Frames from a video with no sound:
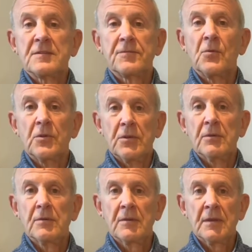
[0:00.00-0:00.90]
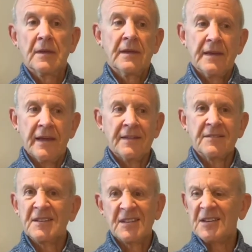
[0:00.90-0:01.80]
it for you.
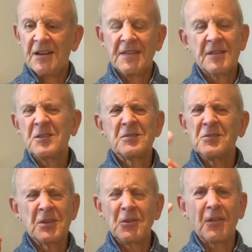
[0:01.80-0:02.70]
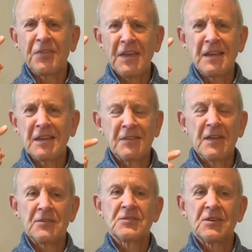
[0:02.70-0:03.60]
And you know that you're not thinking in
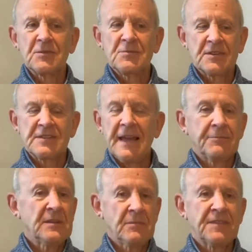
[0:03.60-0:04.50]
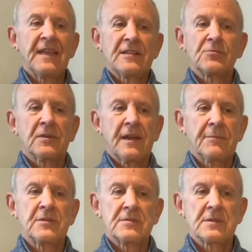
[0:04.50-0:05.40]
those terms when it's happening, but that's what
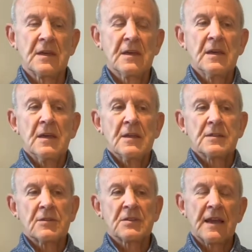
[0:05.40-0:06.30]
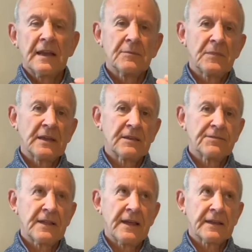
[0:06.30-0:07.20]
happens. So scarlet monkey
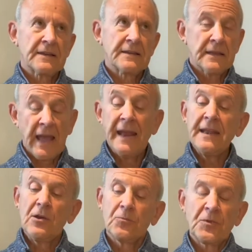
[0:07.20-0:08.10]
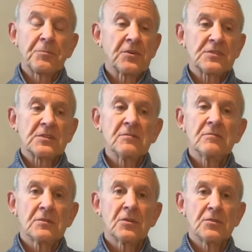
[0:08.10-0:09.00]
flower can help the
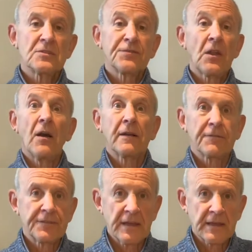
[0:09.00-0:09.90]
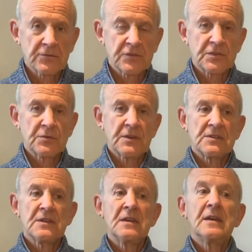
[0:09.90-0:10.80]
person who's flying off the handle too
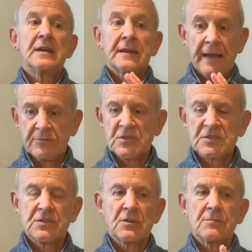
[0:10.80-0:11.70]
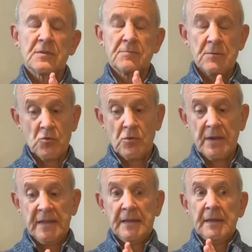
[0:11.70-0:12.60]
easy come to terms and be
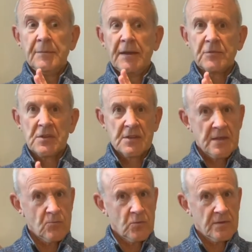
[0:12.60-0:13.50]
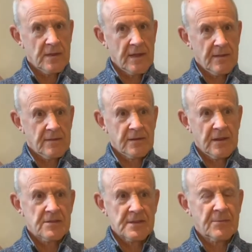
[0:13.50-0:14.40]
able to sit with the, you
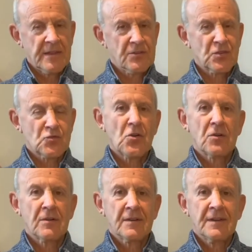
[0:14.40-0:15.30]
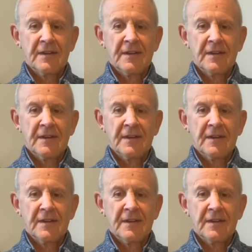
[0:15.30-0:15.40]
know, some of that strong,